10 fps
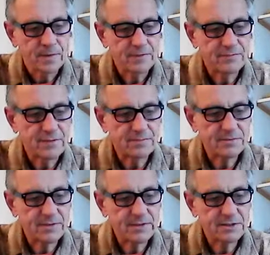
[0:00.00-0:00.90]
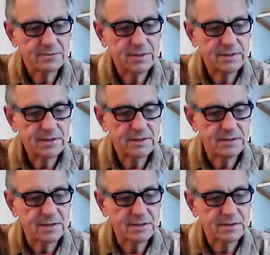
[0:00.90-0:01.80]
If something
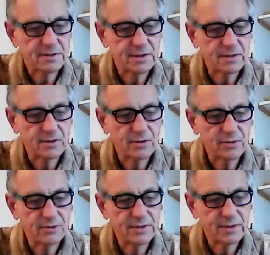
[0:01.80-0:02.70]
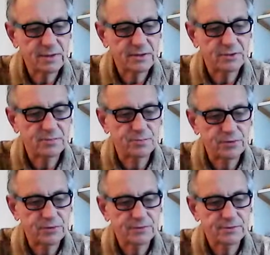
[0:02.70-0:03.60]
displeases us, then the whole day is
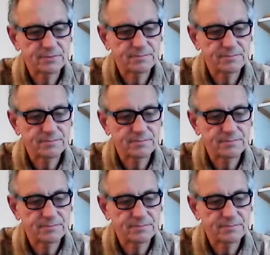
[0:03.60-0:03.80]
spoiled.